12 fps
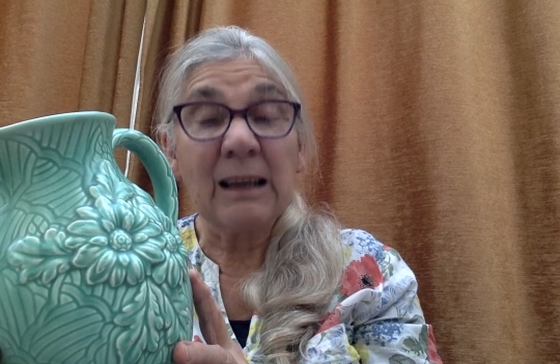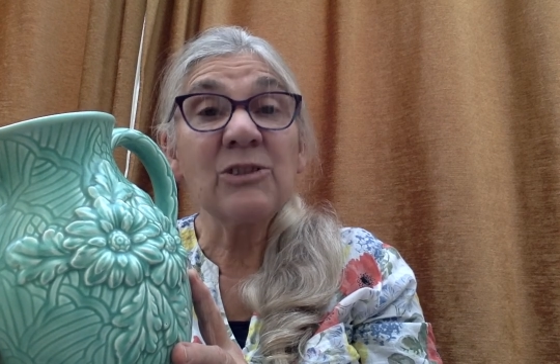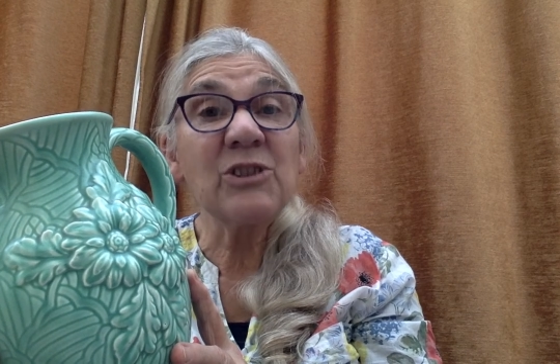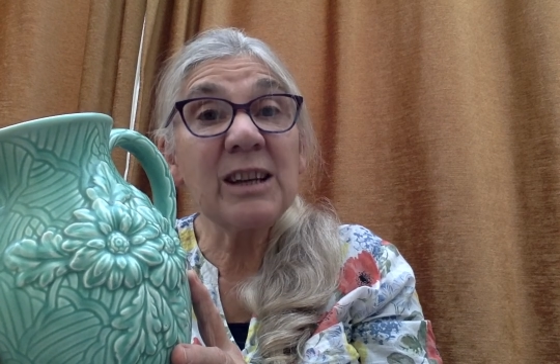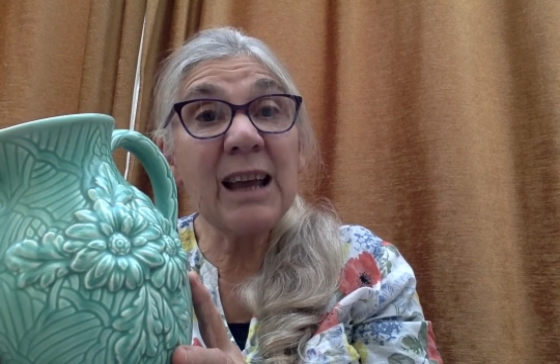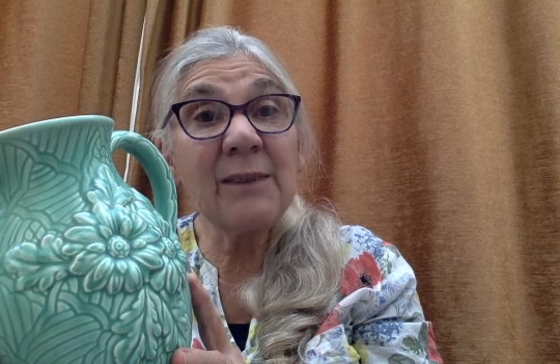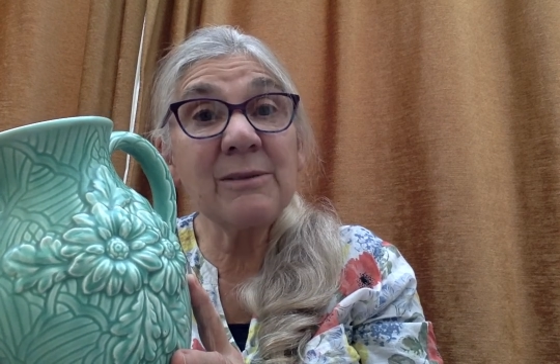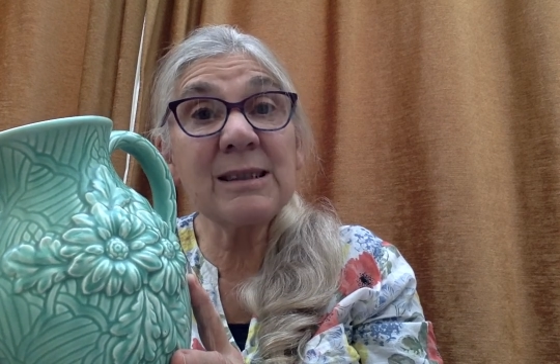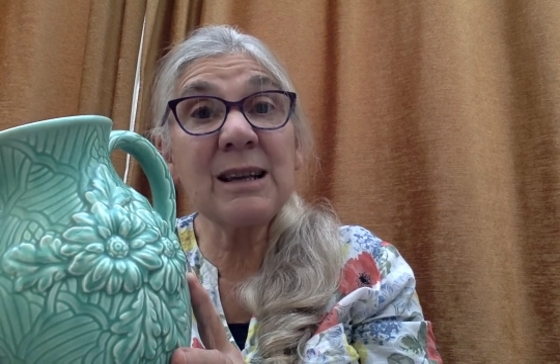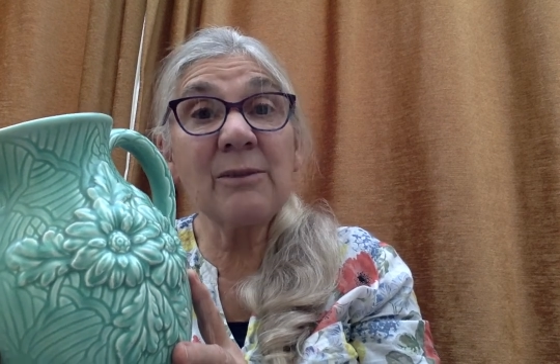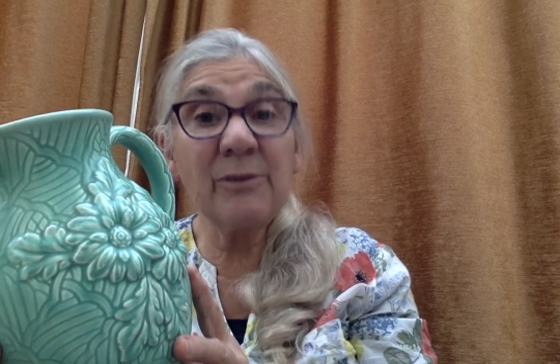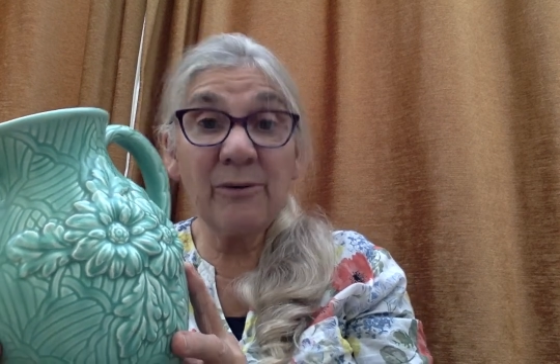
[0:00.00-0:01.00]
She gave
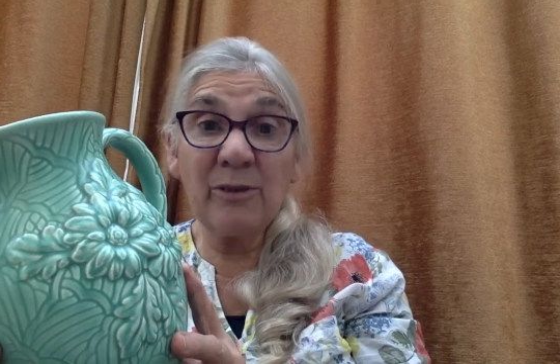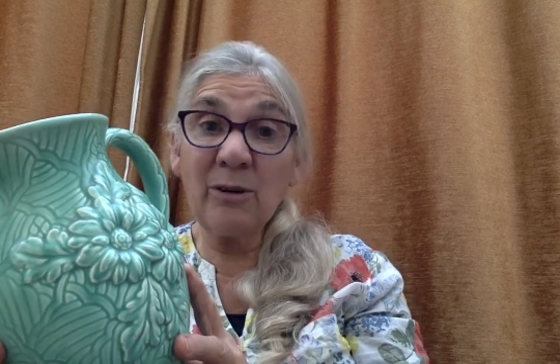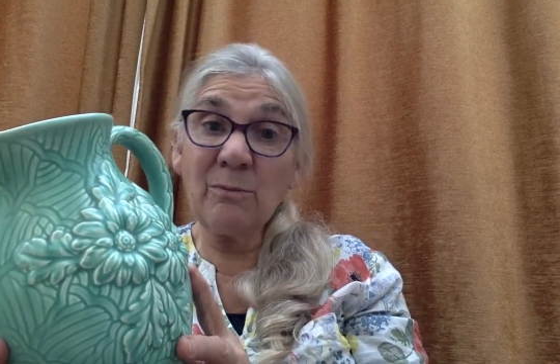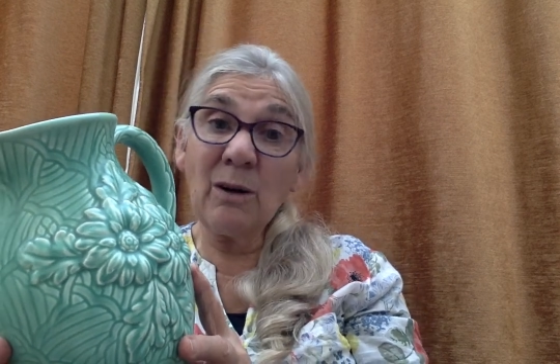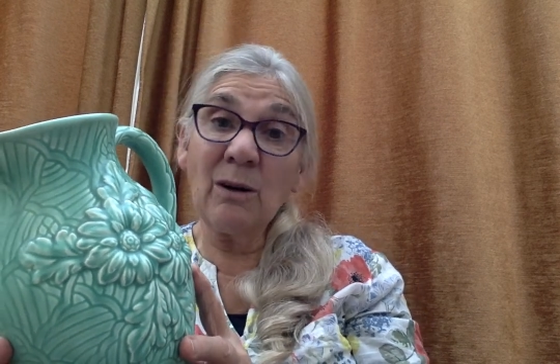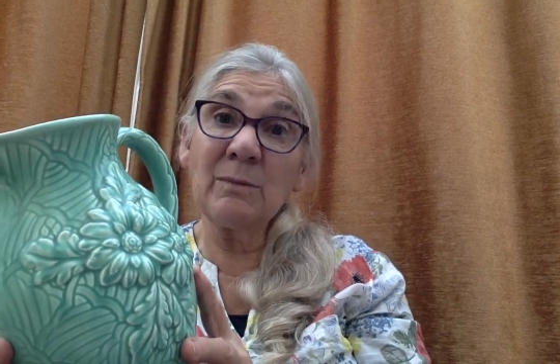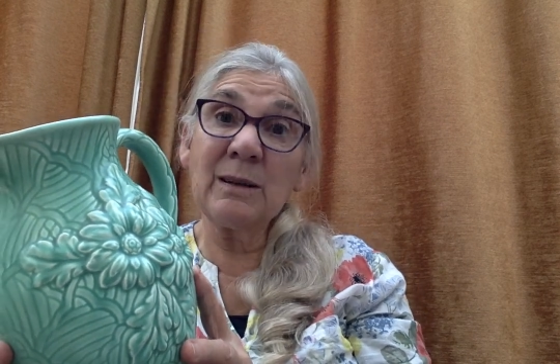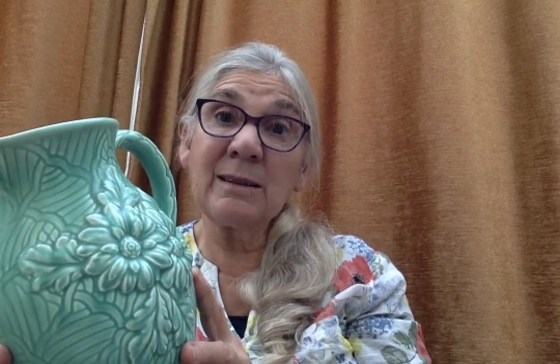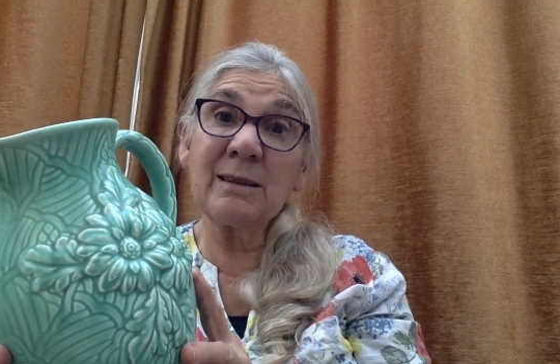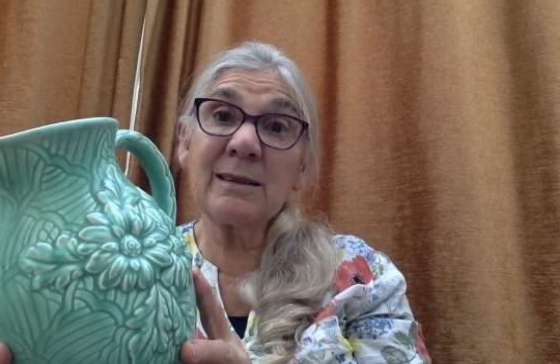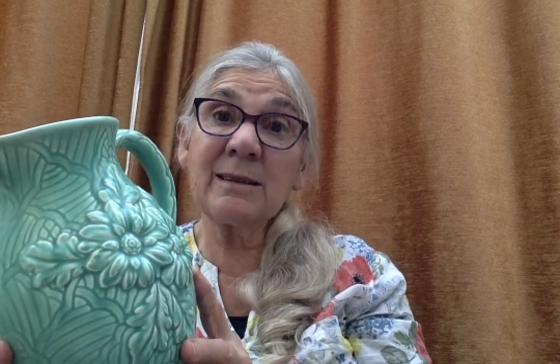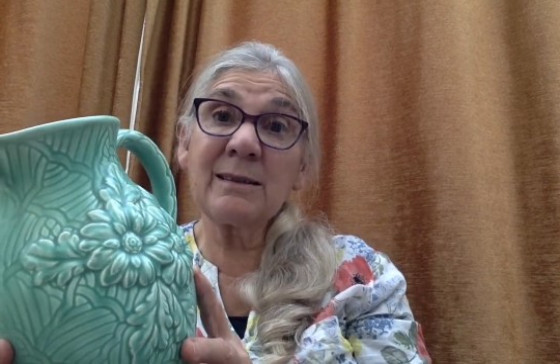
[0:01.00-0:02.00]
herself a few
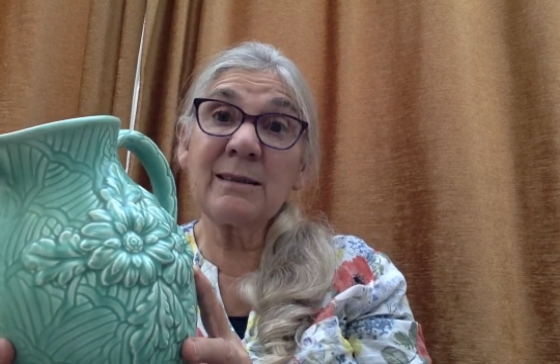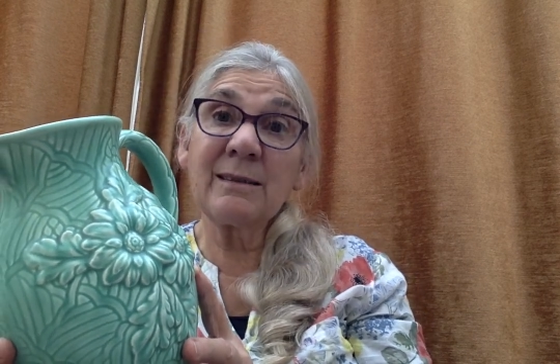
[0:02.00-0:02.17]
moments,